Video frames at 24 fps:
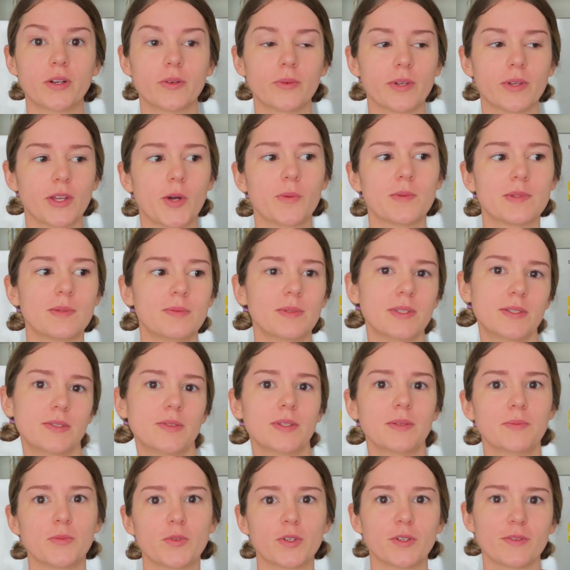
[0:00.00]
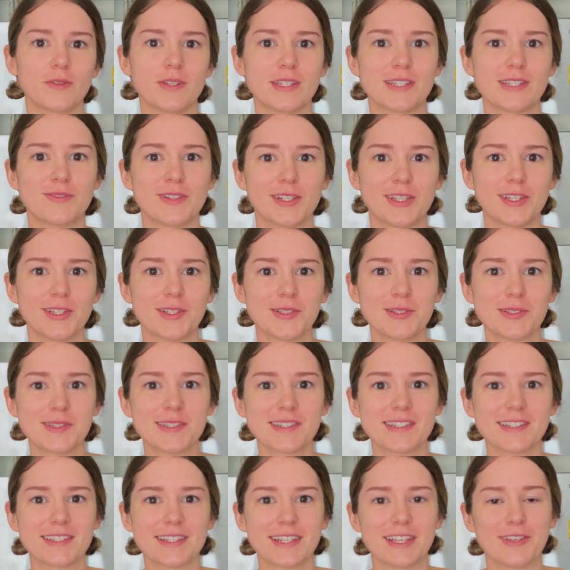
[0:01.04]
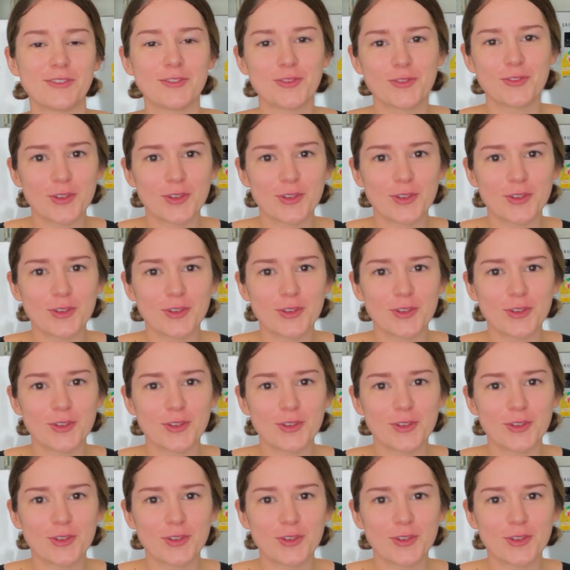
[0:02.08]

We hope to be doing more of these videos if,